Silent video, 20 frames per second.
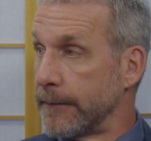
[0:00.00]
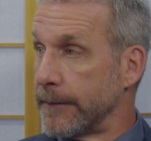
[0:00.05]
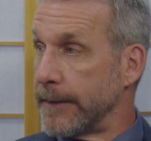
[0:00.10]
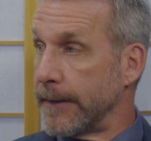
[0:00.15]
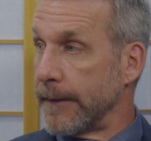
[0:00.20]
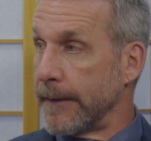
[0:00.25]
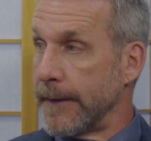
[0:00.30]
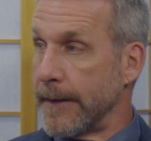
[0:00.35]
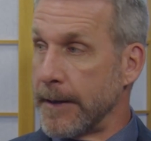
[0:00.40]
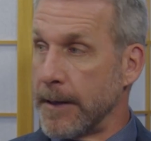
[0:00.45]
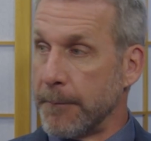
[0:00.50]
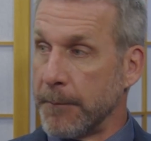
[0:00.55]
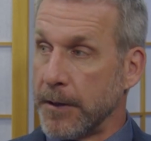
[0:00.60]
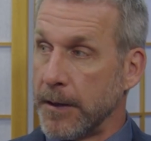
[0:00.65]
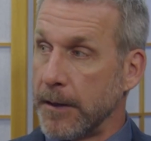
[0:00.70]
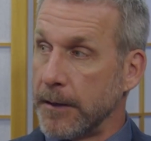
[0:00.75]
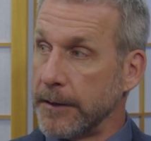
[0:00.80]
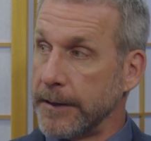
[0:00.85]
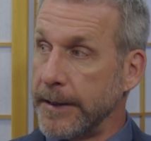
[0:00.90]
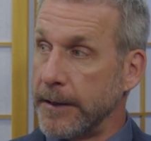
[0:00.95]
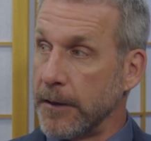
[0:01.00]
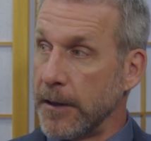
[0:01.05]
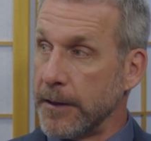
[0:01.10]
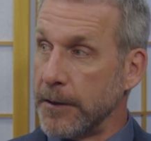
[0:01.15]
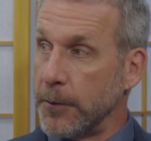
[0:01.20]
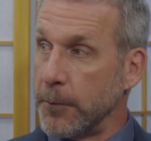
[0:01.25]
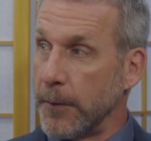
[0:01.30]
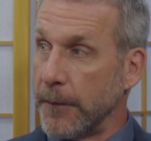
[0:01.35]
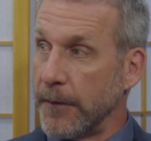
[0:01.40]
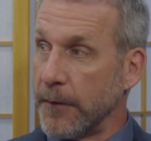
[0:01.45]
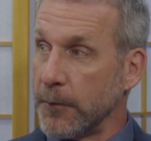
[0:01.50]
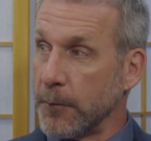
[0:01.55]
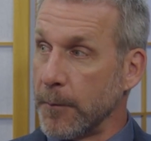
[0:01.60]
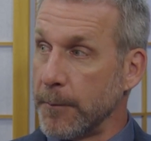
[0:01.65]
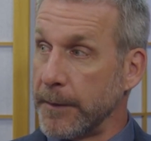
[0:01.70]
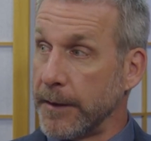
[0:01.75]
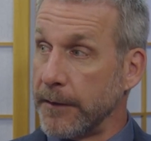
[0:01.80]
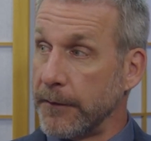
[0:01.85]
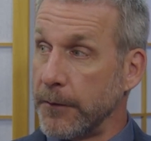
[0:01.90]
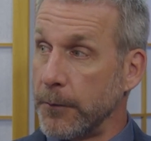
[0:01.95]
Terry, and I'm going to lean on you with this
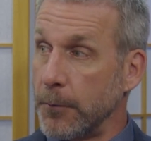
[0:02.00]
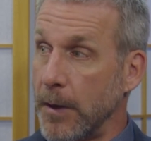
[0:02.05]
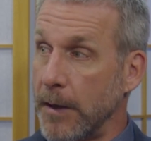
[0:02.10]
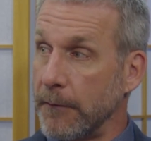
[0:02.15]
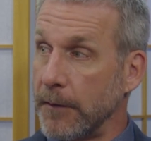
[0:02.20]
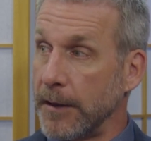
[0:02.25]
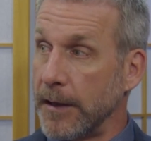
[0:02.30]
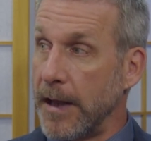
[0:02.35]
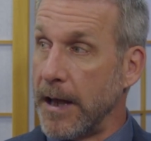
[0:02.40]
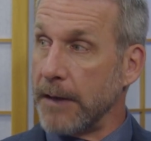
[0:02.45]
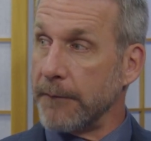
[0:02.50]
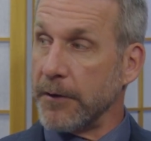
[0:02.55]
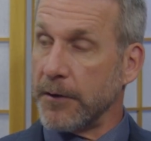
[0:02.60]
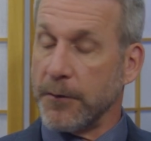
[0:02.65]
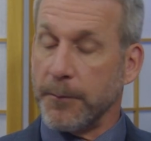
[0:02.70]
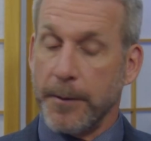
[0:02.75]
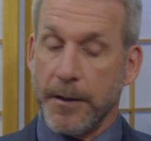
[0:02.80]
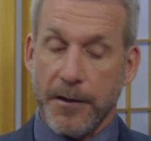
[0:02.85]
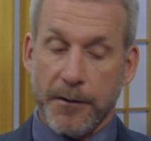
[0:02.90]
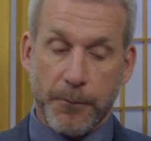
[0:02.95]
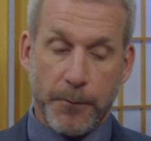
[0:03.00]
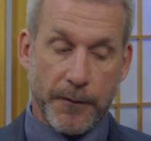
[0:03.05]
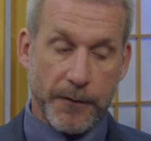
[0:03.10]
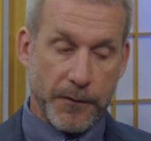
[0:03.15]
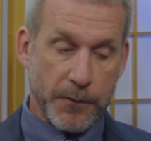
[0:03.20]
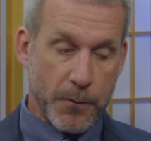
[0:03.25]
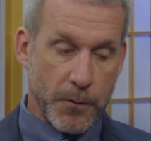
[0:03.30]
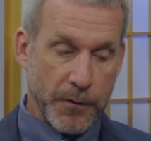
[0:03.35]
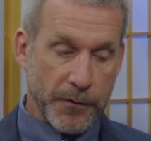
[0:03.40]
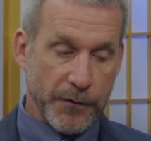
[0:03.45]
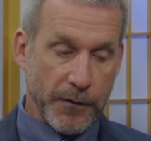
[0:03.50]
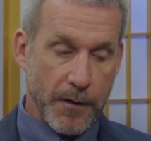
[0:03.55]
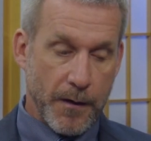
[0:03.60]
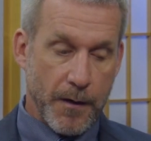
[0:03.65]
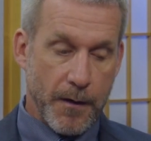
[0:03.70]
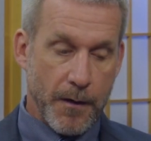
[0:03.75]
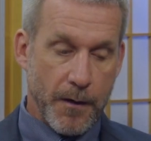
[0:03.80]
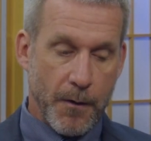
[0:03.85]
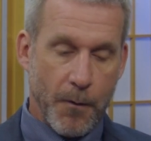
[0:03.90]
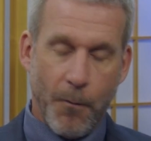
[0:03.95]
one because you have a lot of experience with this course.
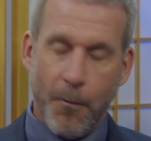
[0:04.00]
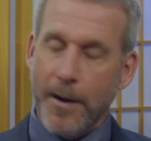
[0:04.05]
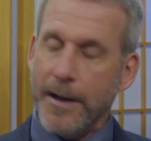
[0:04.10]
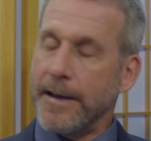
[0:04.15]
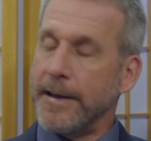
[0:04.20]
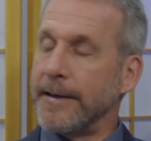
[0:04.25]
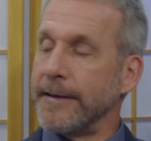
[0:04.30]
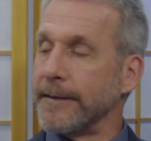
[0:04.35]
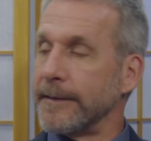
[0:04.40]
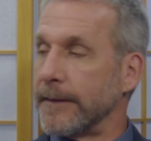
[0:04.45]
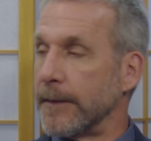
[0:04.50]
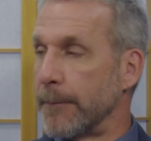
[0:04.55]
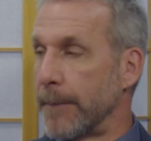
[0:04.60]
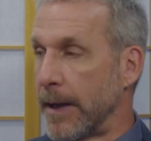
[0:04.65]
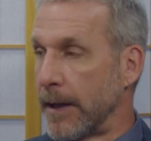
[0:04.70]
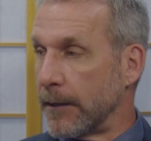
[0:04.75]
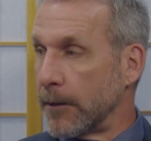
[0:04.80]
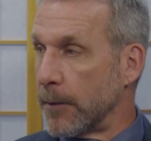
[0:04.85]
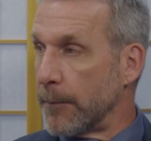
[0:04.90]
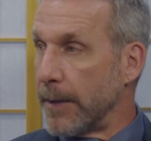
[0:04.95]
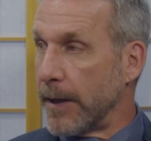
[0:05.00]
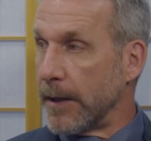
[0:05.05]
What is the Matter of